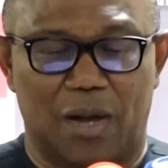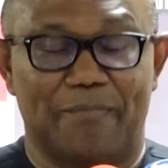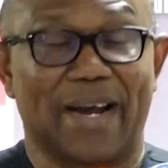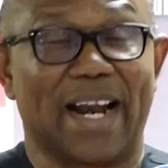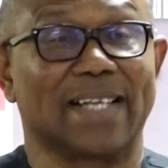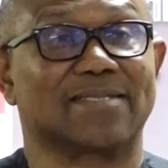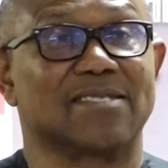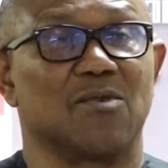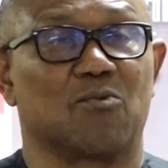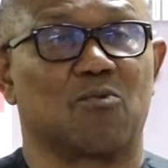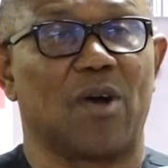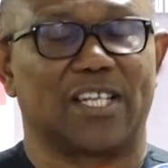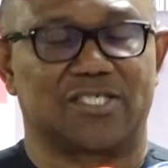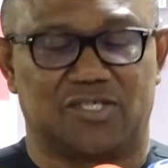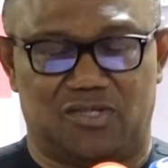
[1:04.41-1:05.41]
embarrassing
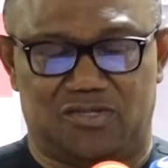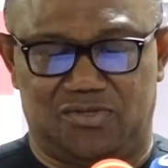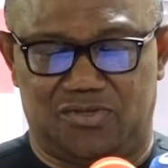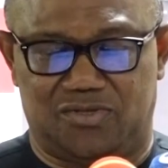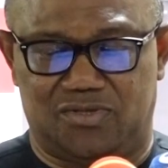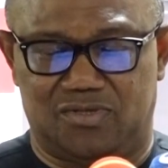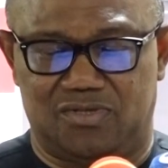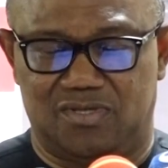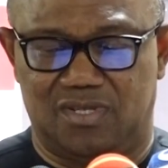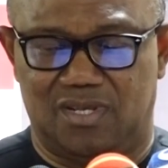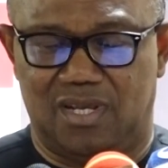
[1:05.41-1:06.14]
questions